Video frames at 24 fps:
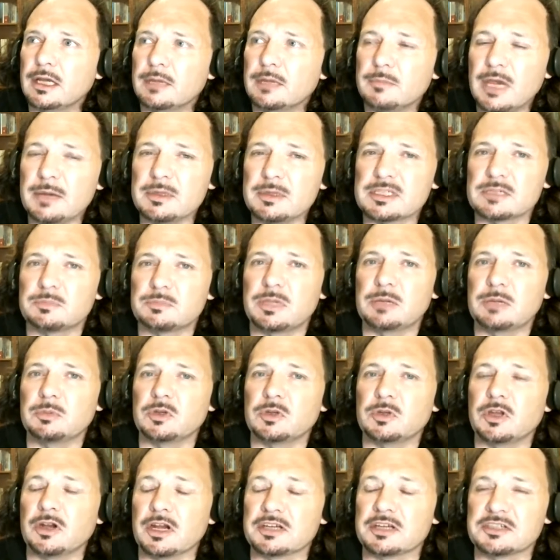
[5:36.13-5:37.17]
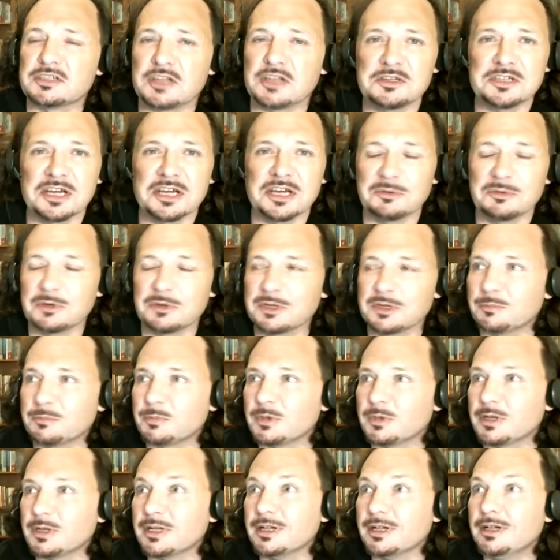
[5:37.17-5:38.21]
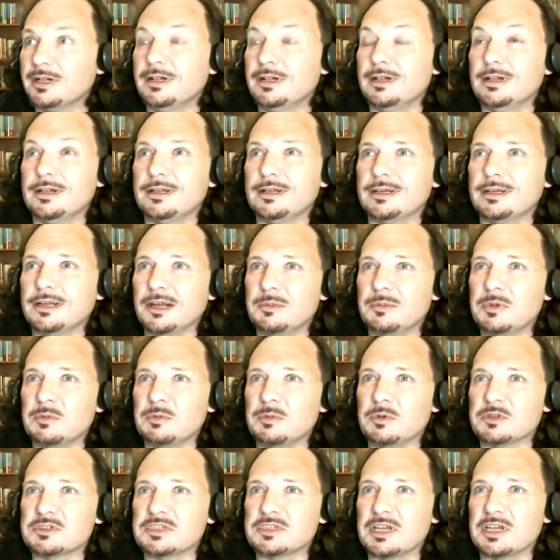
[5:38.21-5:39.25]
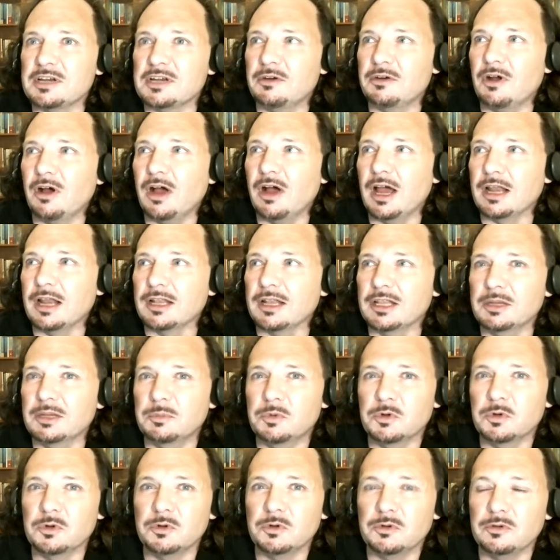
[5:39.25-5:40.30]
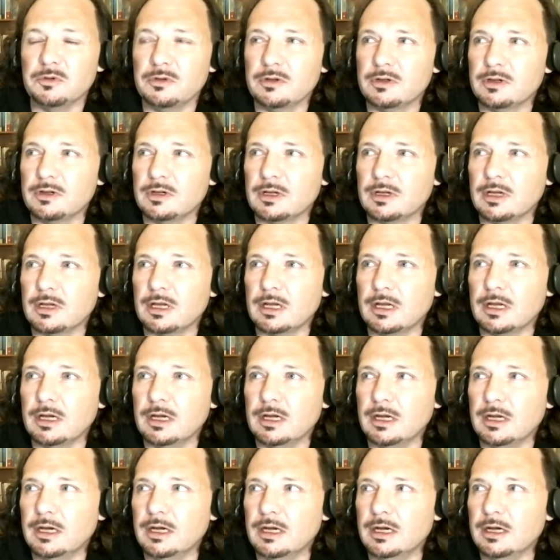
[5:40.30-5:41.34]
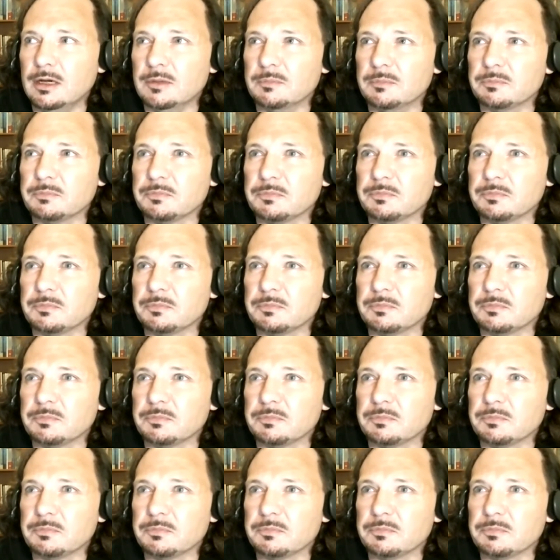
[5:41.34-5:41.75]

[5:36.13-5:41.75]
Maybe it's the people that I associate with, but, you know, a bit more centre-right liberal. Although